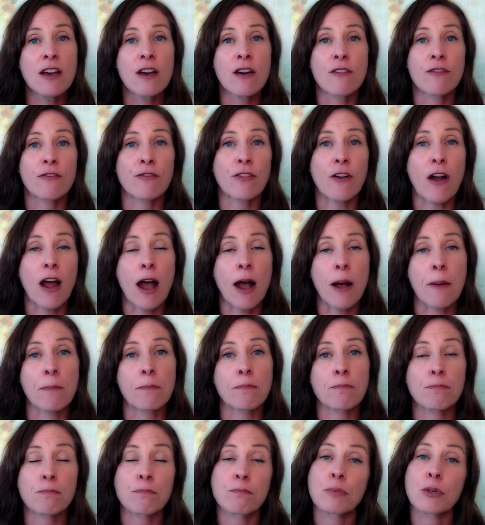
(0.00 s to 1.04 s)

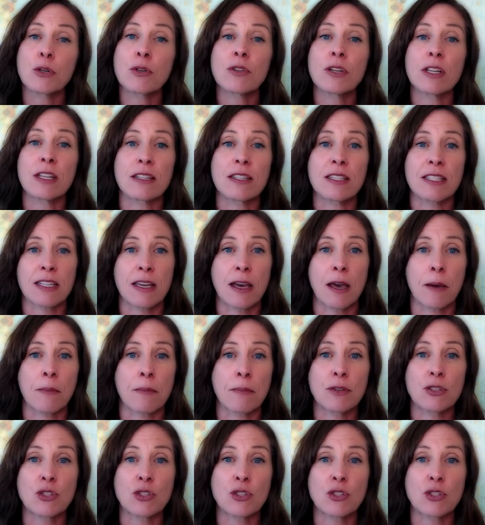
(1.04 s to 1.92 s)
from Buddhism.